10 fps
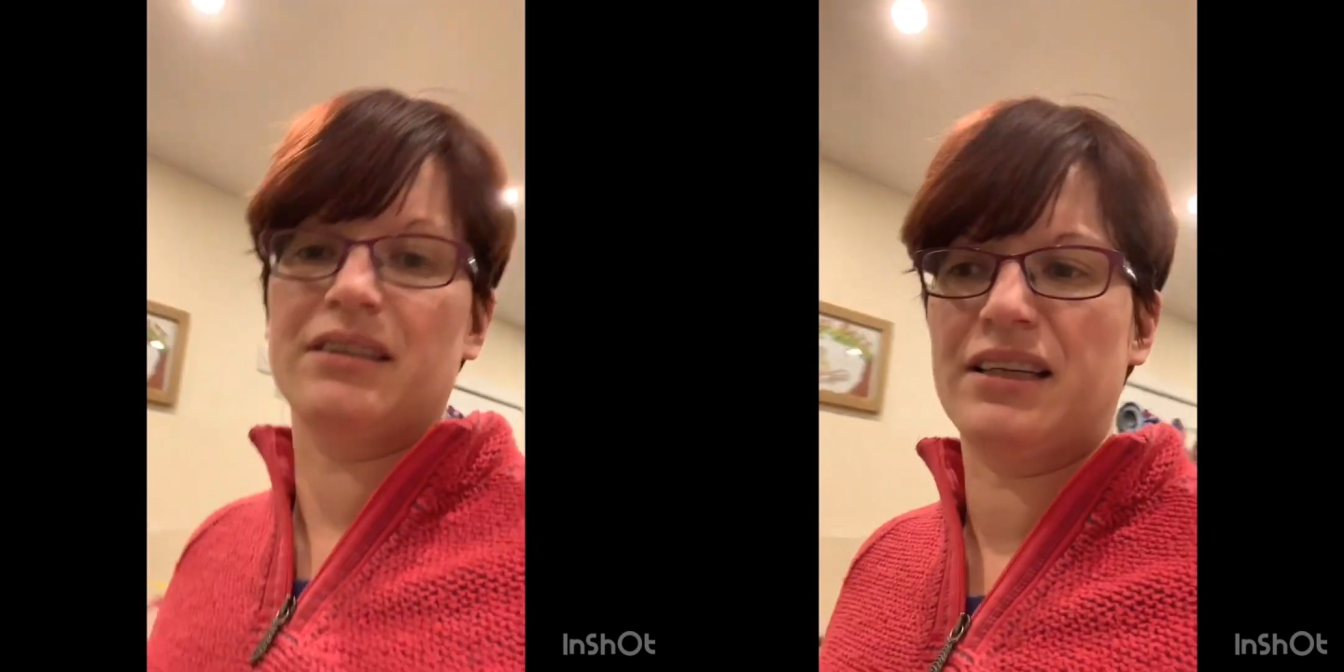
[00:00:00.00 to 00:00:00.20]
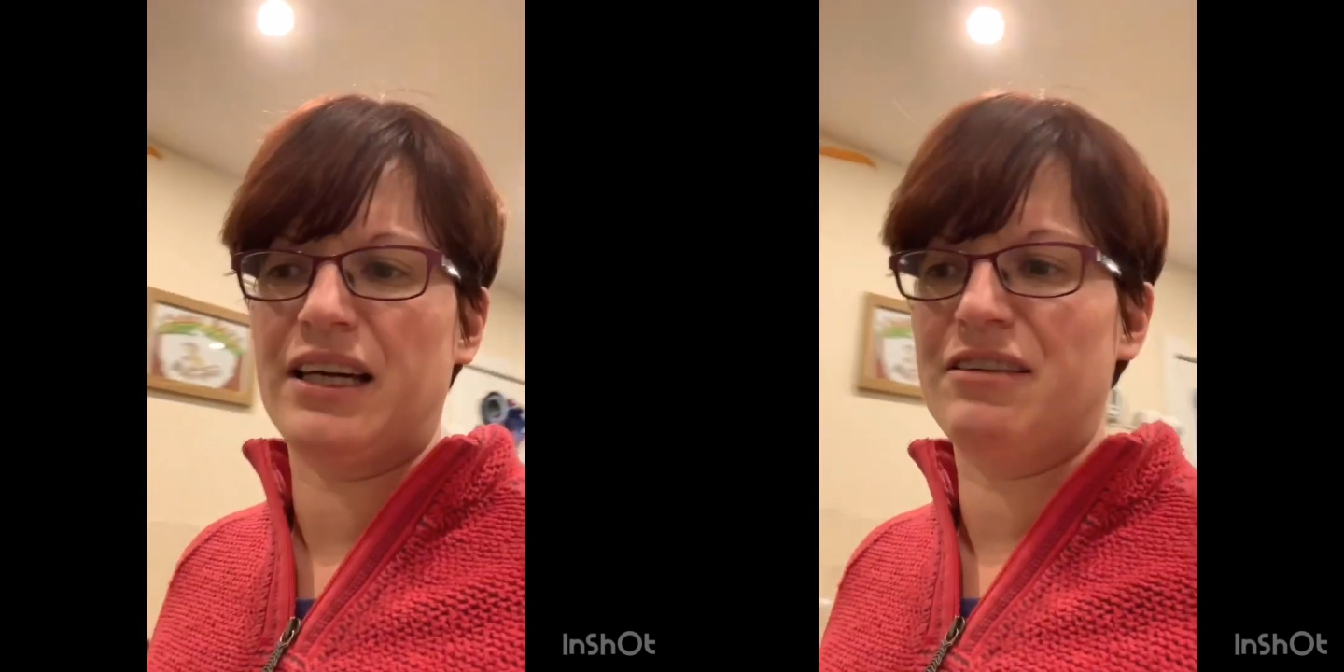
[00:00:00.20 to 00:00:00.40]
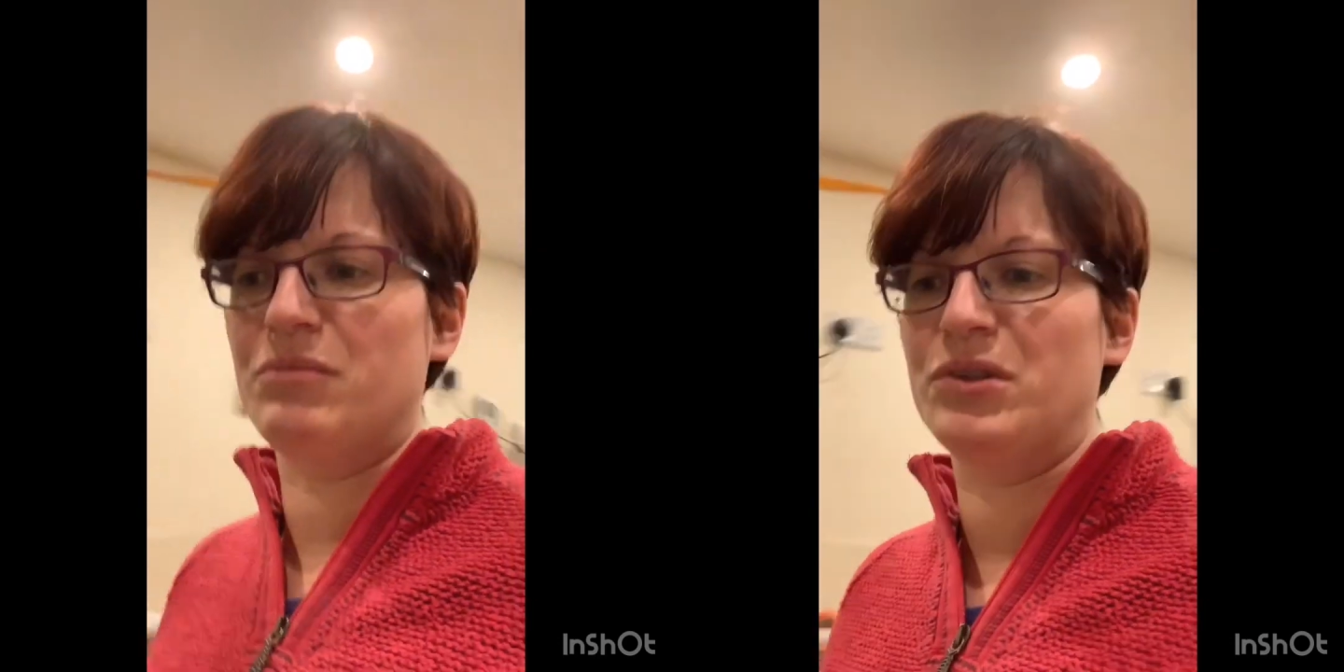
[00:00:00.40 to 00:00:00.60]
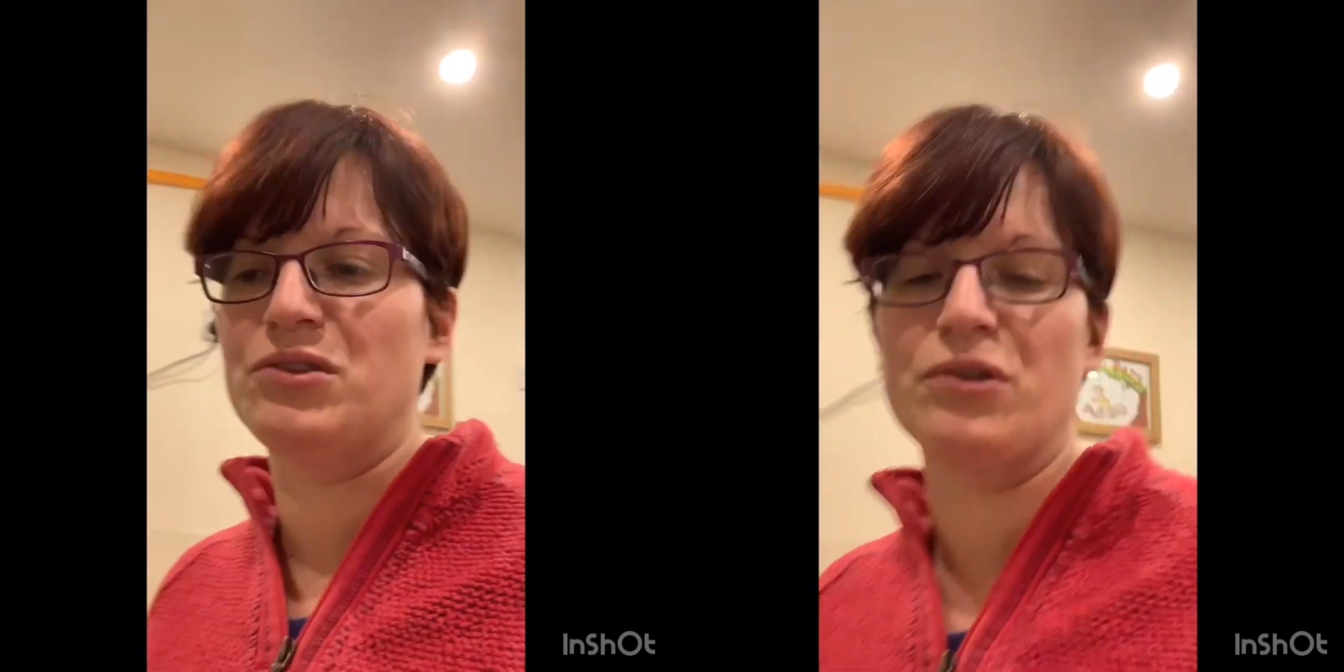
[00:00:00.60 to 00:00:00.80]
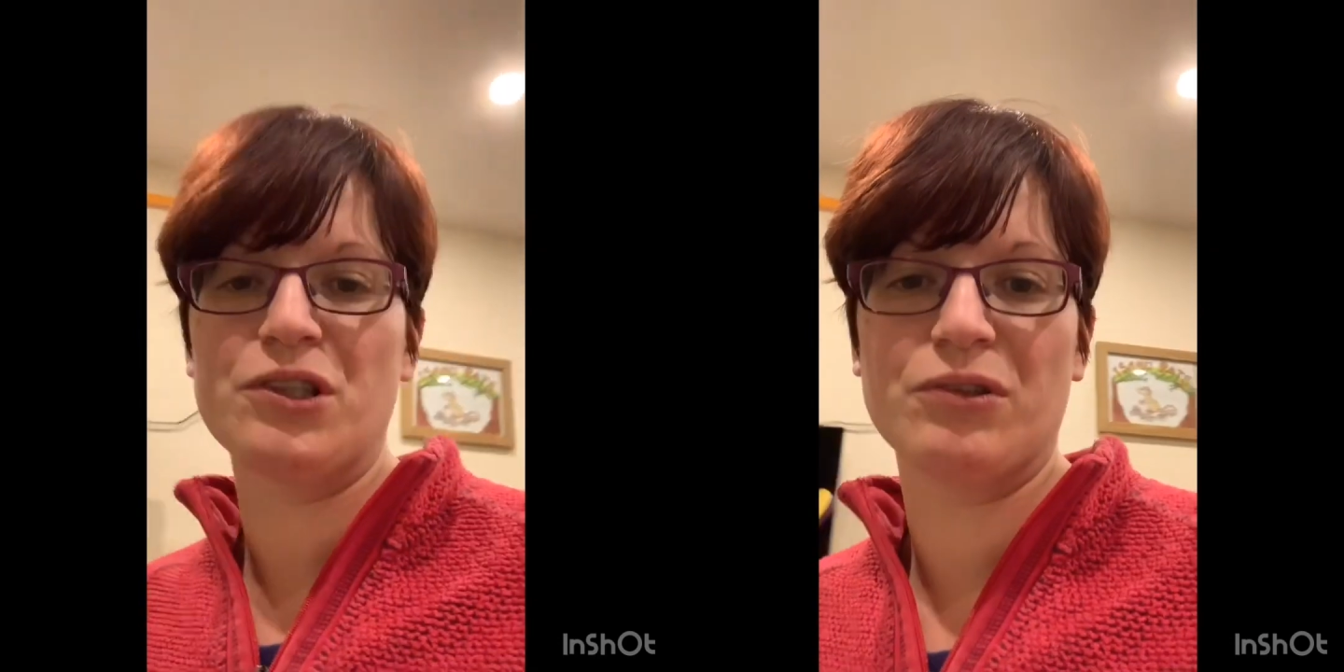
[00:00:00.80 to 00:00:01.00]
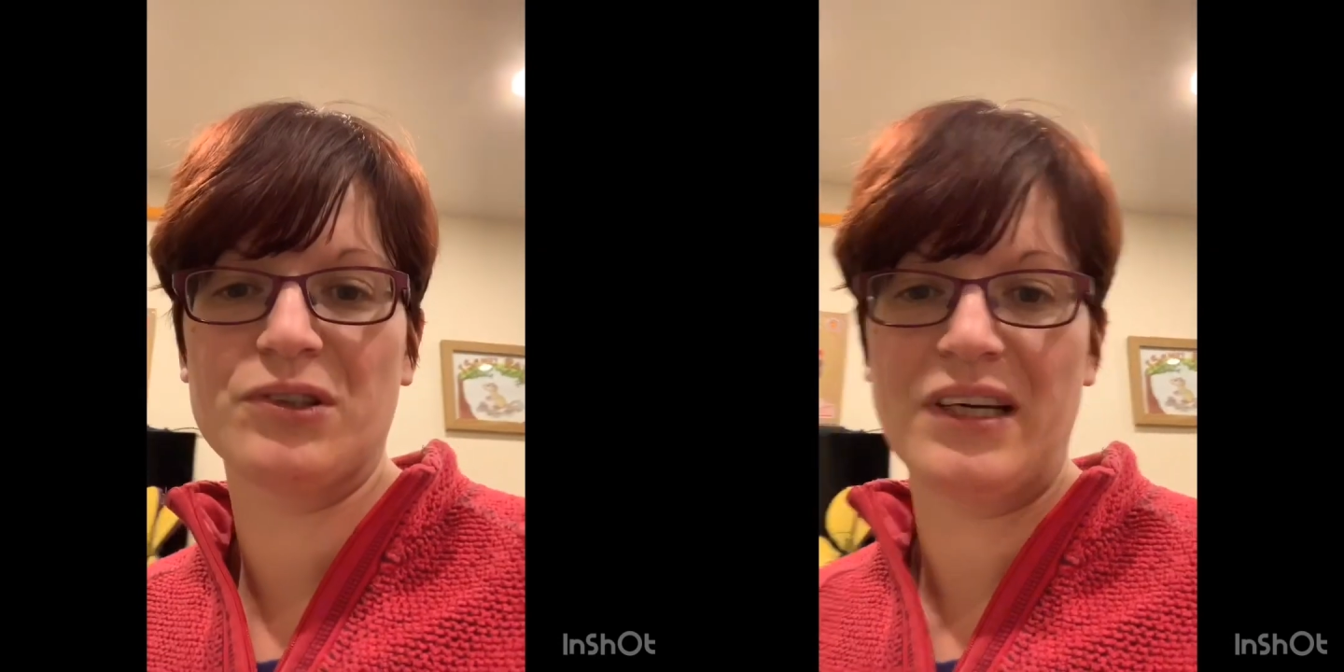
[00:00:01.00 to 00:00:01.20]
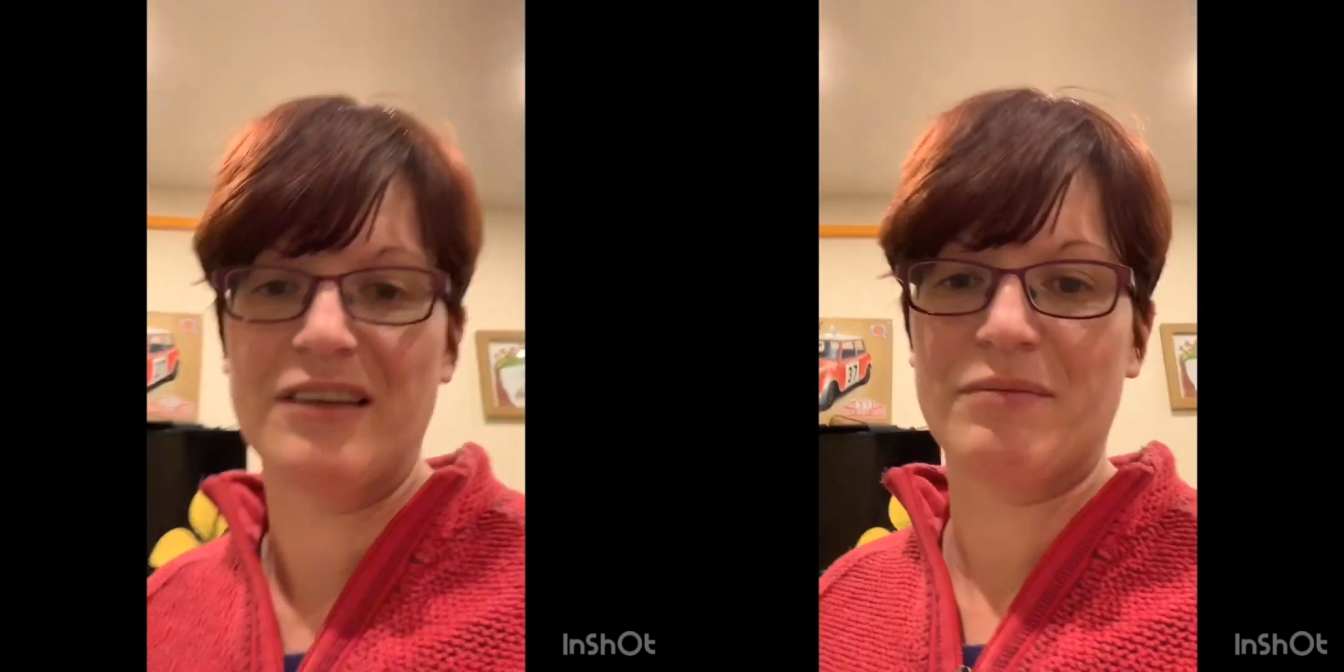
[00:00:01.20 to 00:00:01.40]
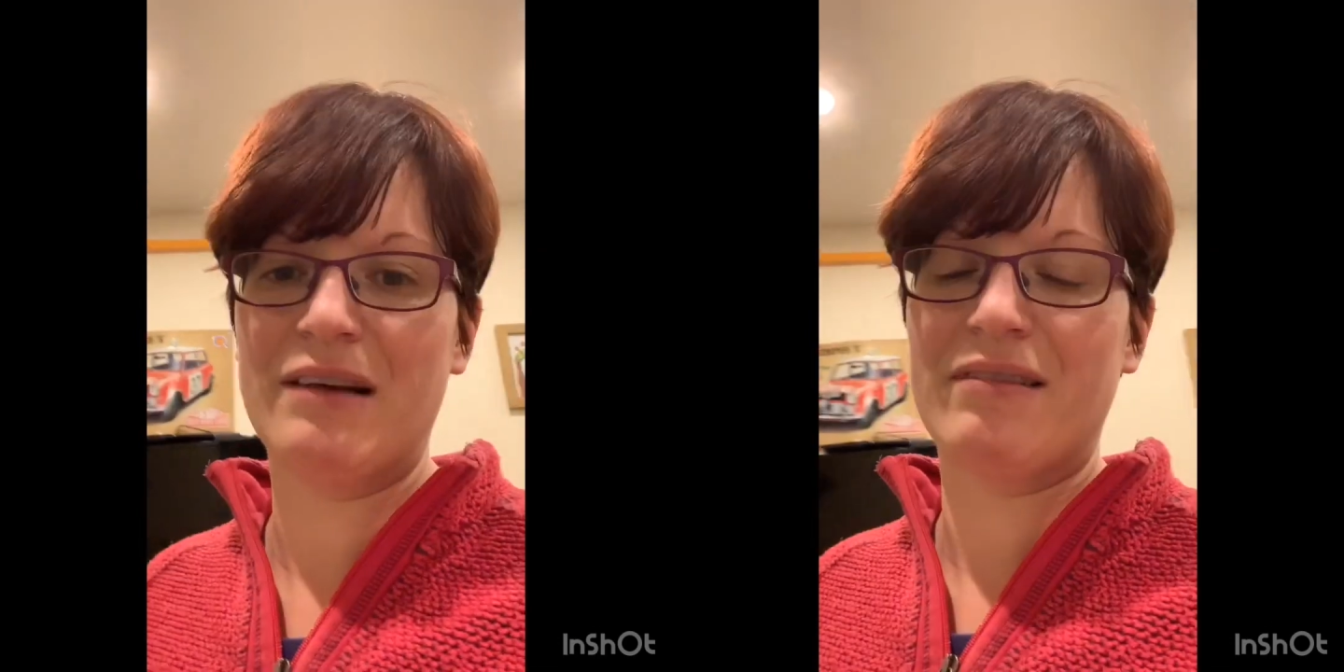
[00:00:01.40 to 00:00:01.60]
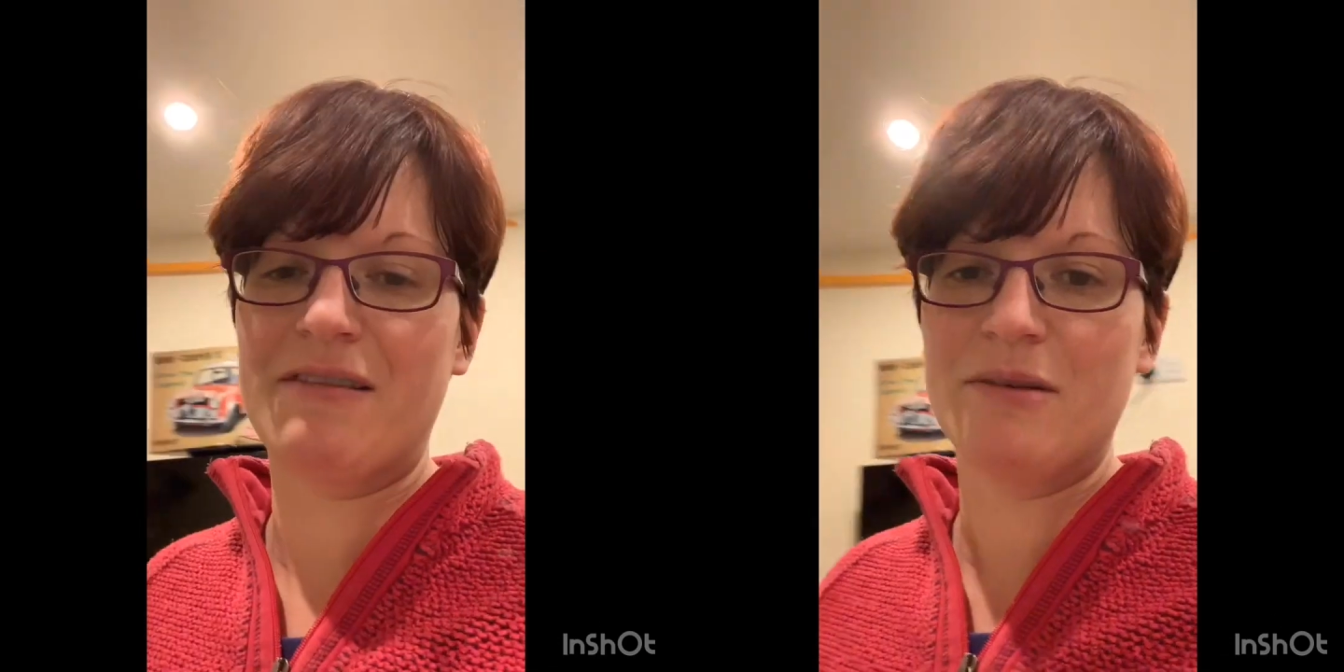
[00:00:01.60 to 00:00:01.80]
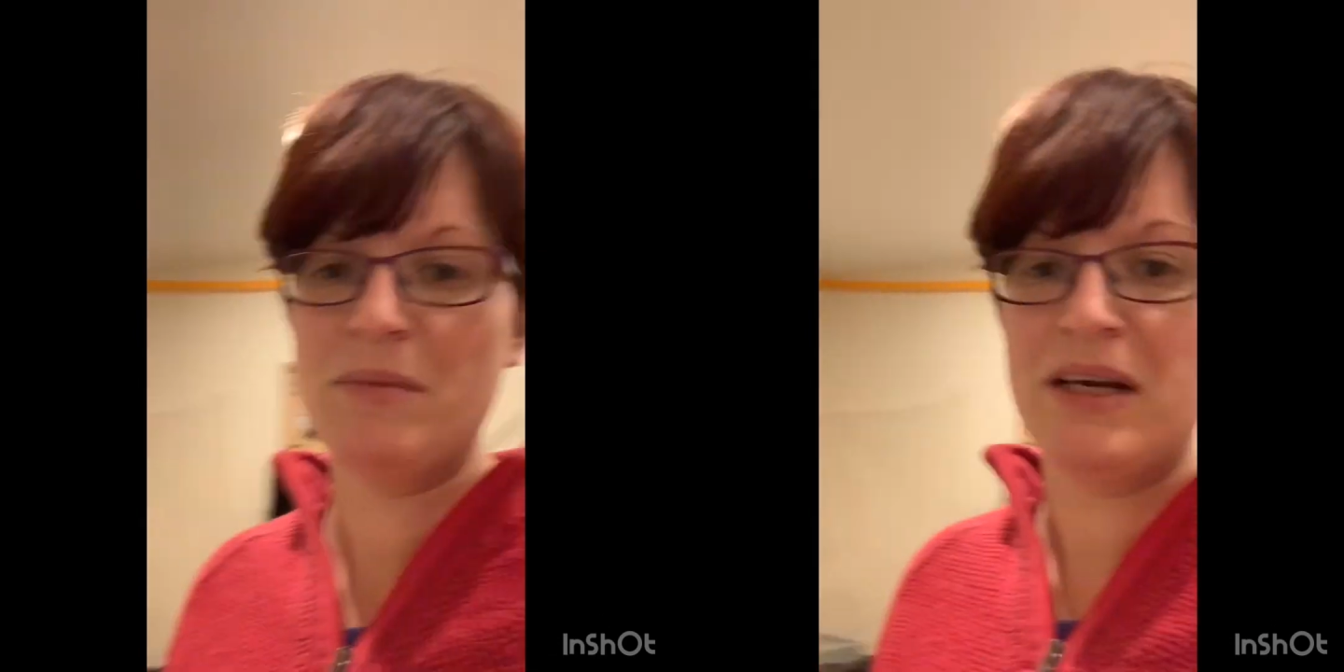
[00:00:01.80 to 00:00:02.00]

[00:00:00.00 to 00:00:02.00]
the kind of more structural side of my rat room